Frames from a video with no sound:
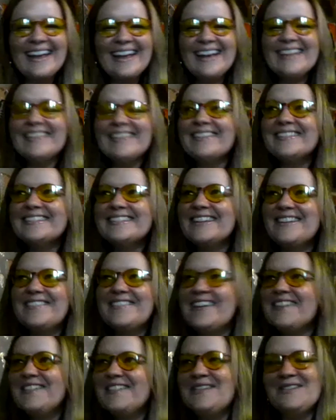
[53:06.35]
there's no
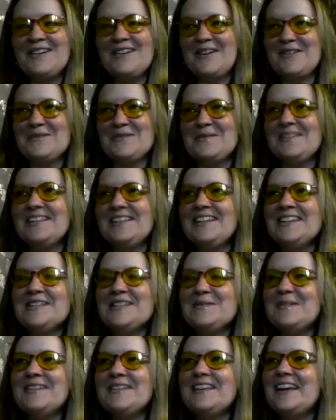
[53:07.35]
way we would call the police,
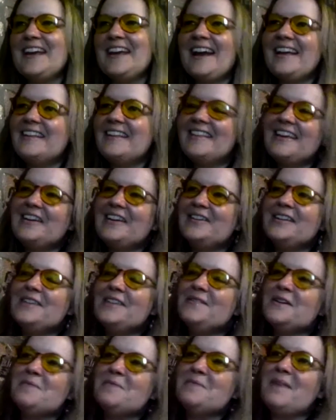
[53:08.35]
but like, they couldn't
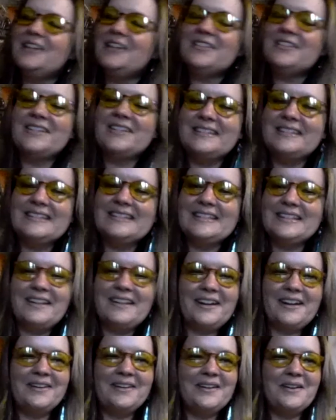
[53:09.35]
even imagine a
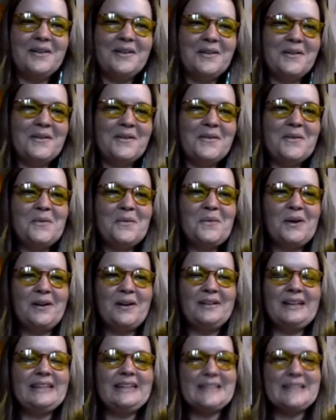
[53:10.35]
scenario where
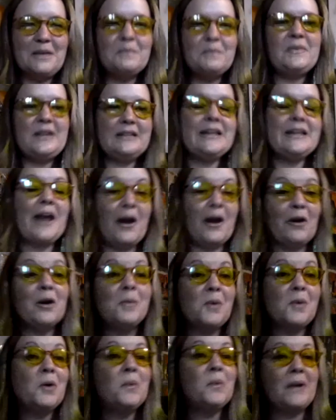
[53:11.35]
like something
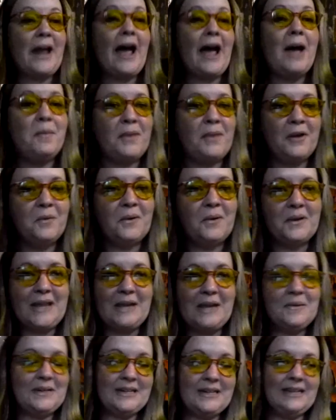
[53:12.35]
terrible would happen, where they
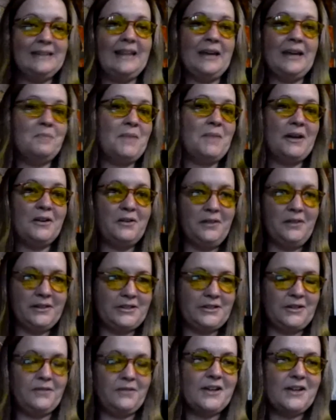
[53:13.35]
would need like medical
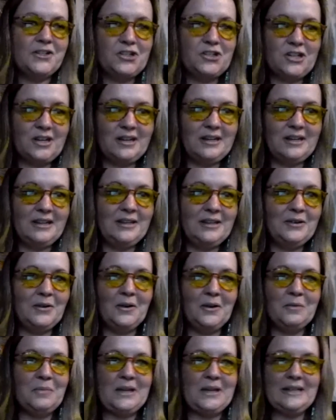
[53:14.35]
intervention
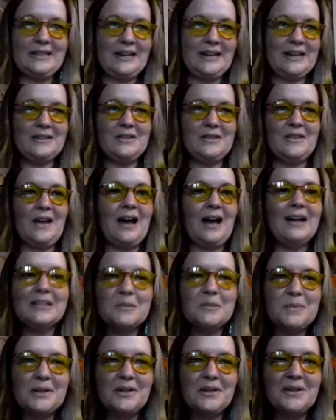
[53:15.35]
or be taken to the
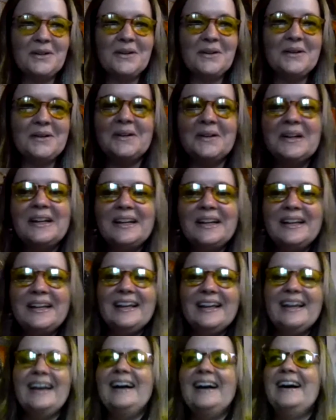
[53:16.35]
hospital.
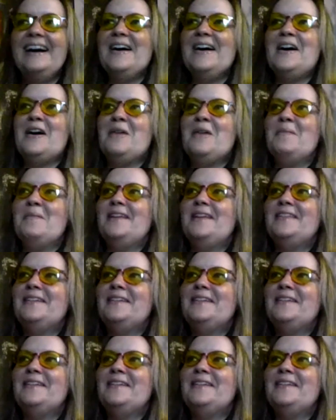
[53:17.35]
And they're